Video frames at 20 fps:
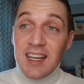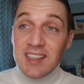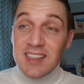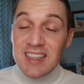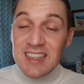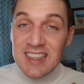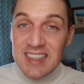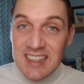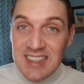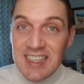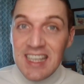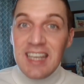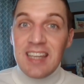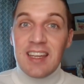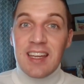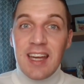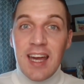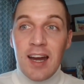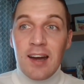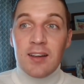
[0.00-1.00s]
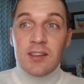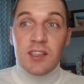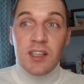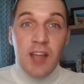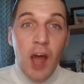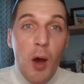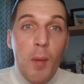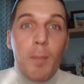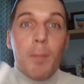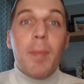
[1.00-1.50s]
I actually see the
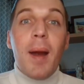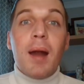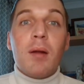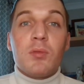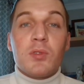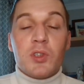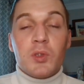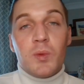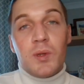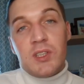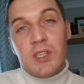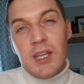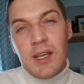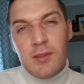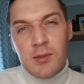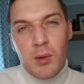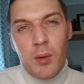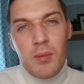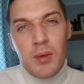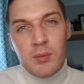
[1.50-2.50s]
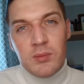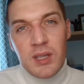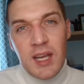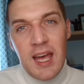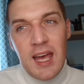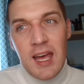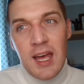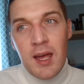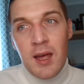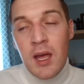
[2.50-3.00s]
character, that bounce, which it gives my mum's
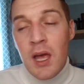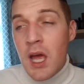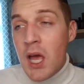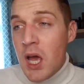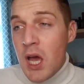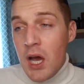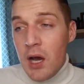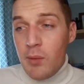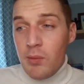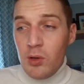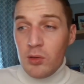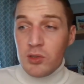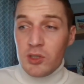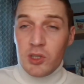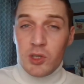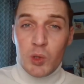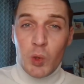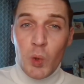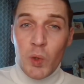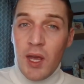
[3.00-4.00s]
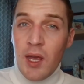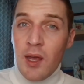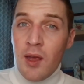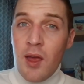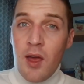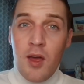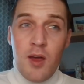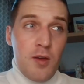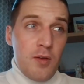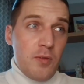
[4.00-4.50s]
hair. And we're not just talking
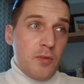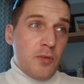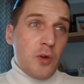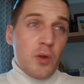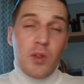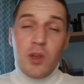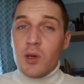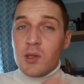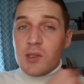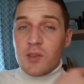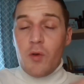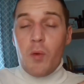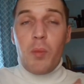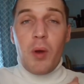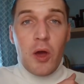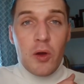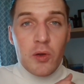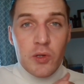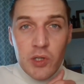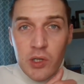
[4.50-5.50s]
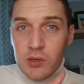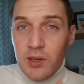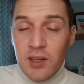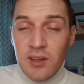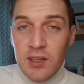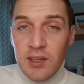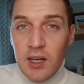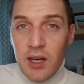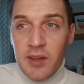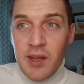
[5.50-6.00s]
through the use of a blow dryer or
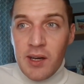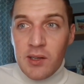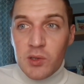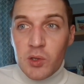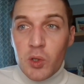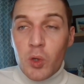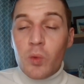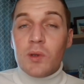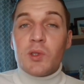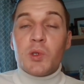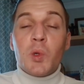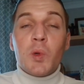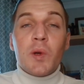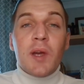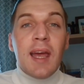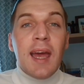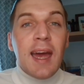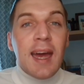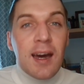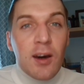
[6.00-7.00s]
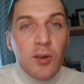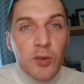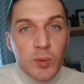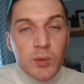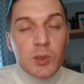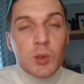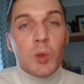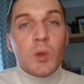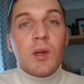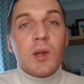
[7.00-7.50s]
anything like that at all. We're talking health.
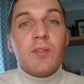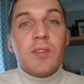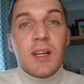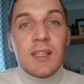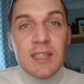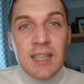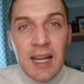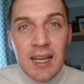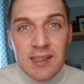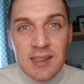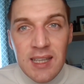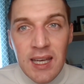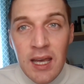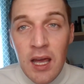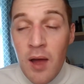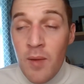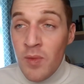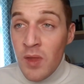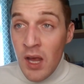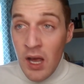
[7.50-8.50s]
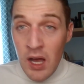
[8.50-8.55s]
We're talking vitality.